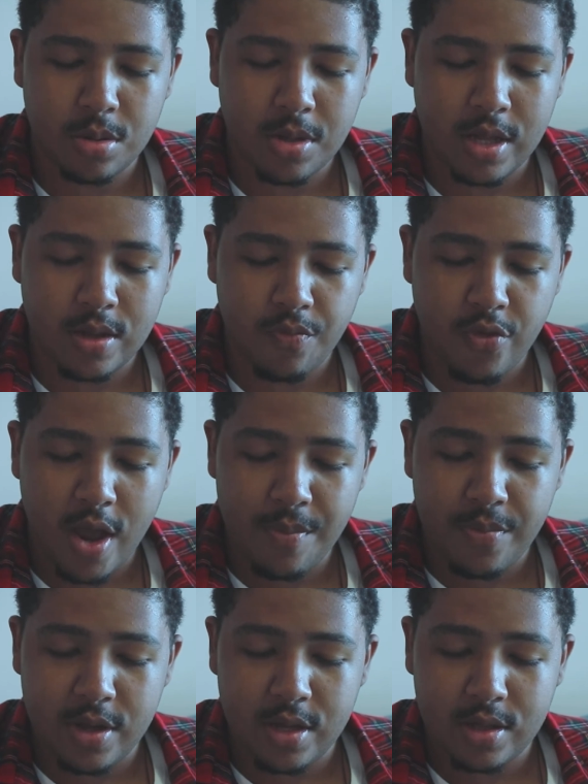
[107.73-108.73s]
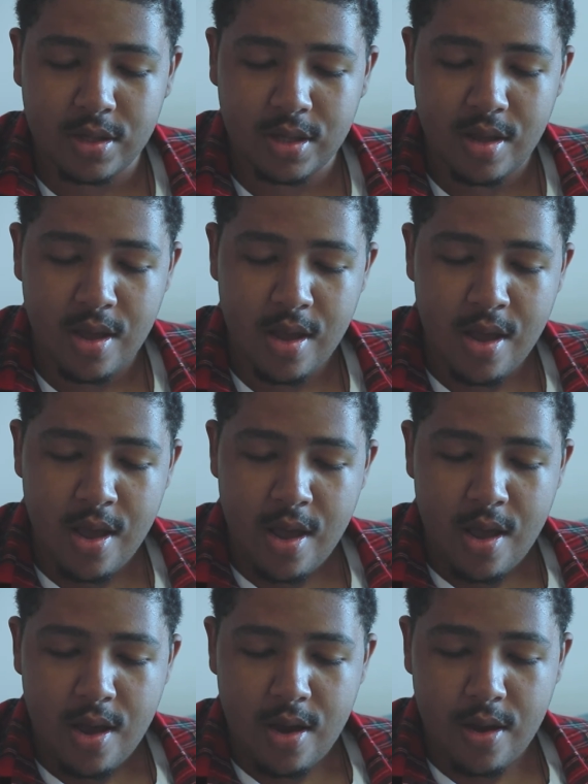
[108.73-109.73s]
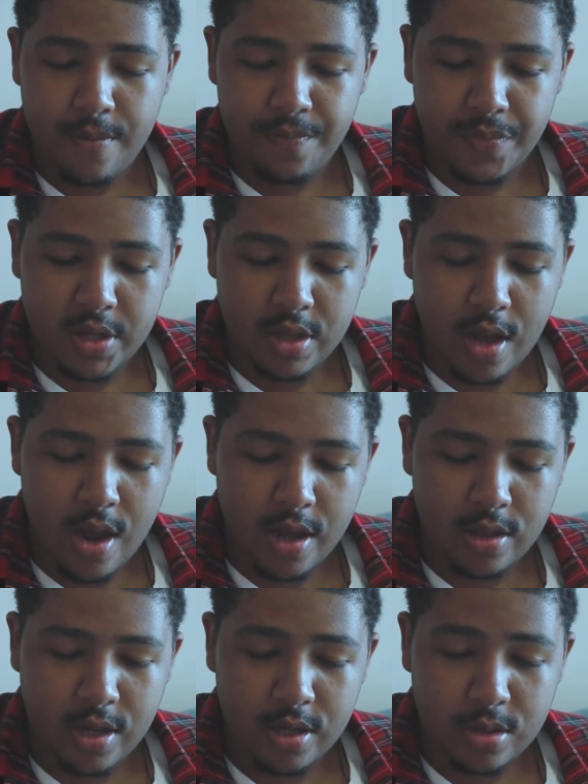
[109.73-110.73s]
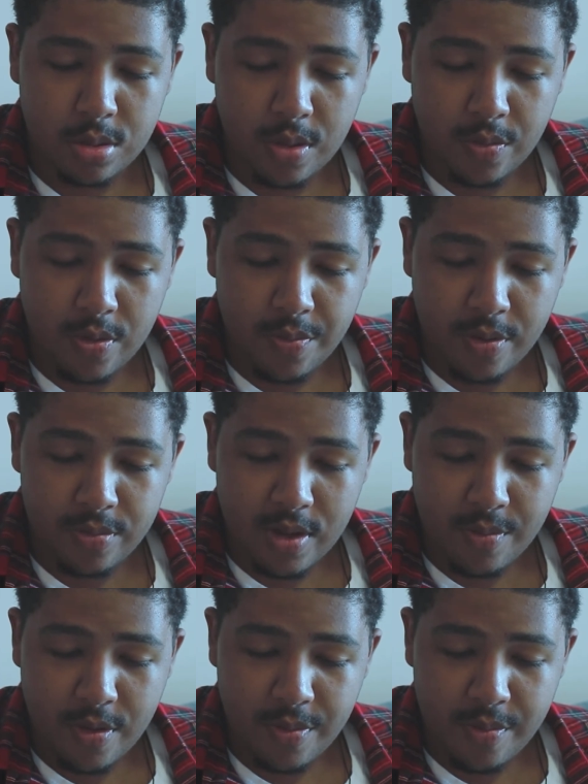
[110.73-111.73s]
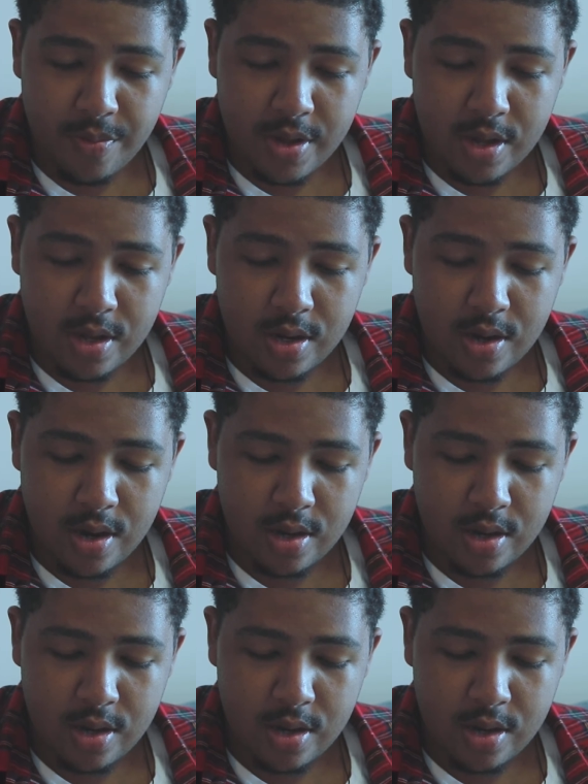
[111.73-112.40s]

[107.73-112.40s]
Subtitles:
So like the bright bits are the highlights, so I'm going to bump them up a bit.